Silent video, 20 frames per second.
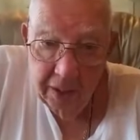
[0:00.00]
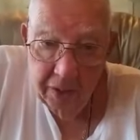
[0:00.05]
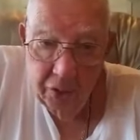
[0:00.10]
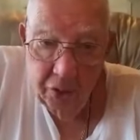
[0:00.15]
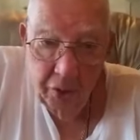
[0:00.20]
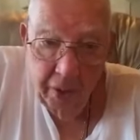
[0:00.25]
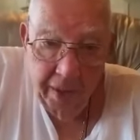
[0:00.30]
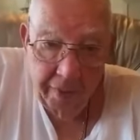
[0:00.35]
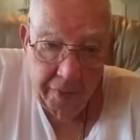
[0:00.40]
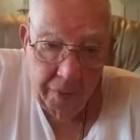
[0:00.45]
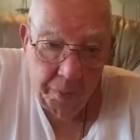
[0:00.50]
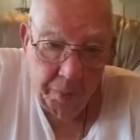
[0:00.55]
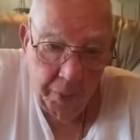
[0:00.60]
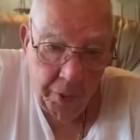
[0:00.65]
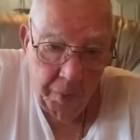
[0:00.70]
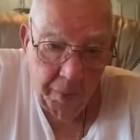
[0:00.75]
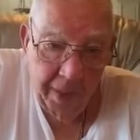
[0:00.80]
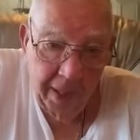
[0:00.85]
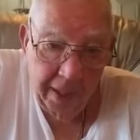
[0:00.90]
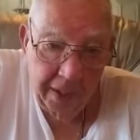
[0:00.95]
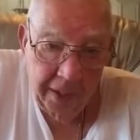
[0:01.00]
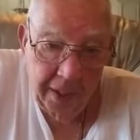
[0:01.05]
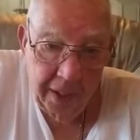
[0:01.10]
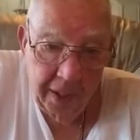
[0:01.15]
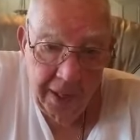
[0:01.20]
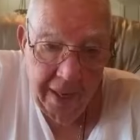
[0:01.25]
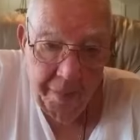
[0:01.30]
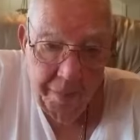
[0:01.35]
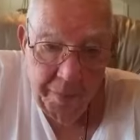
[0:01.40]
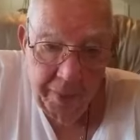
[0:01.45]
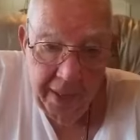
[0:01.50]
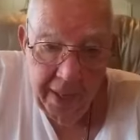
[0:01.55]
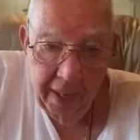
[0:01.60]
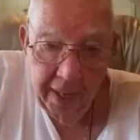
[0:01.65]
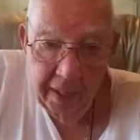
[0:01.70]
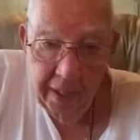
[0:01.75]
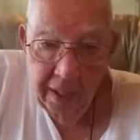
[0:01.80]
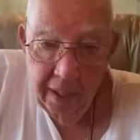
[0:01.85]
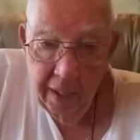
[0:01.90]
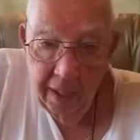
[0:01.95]
You have to put them out there in that
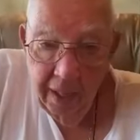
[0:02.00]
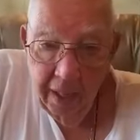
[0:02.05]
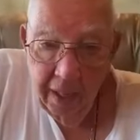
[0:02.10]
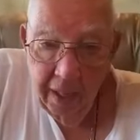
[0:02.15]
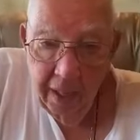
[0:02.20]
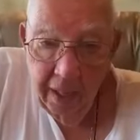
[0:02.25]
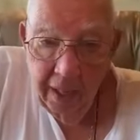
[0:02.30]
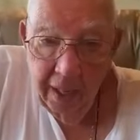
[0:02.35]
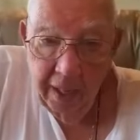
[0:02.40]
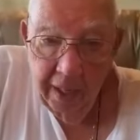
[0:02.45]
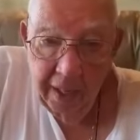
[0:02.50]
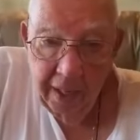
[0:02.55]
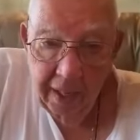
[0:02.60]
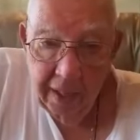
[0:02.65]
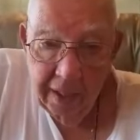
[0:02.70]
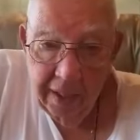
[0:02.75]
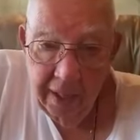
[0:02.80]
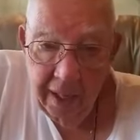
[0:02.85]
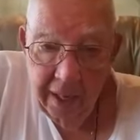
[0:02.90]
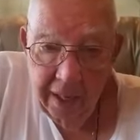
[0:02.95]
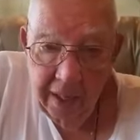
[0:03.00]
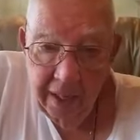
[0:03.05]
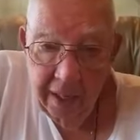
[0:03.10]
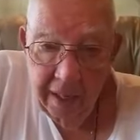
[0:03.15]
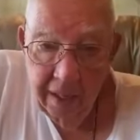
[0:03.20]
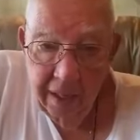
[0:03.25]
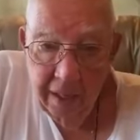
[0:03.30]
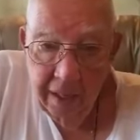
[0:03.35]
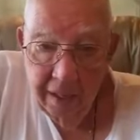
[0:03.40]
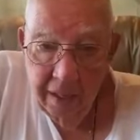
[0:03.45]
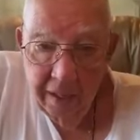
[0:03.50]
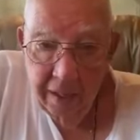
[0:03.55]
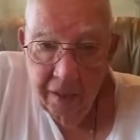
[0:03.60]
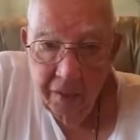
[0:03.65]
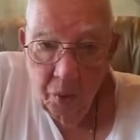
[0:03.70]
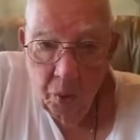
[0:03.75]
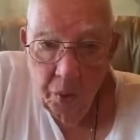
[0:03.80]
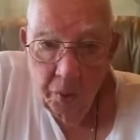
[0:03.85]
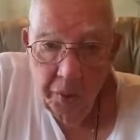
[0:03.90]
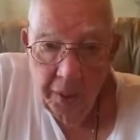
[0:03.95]
pit, and that'll tell you
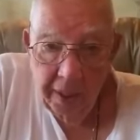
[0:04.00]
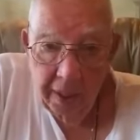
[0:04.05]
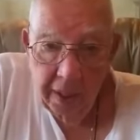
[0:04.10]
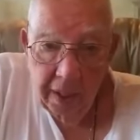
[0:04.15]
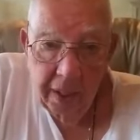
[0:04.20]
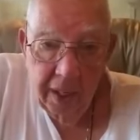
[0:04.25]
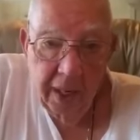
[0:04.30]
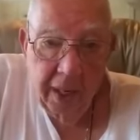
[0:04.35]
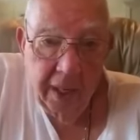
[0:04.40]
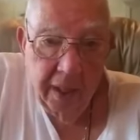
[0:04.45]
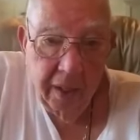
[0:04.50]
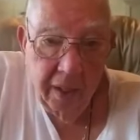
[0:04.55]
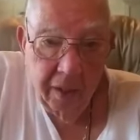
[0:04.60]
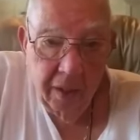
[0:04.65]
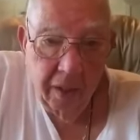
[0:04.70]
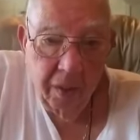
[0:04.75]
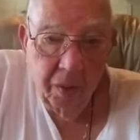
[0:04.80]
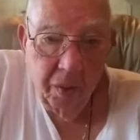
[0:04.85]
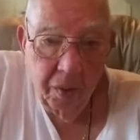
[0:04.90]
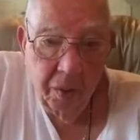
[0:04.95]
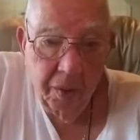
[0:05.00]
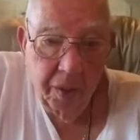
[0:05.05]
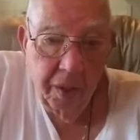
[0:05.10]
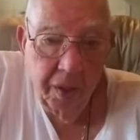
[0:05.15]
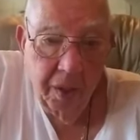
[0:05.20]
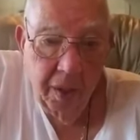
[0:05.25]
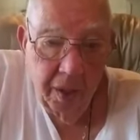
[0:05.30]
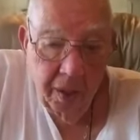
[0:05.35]
where they can cut or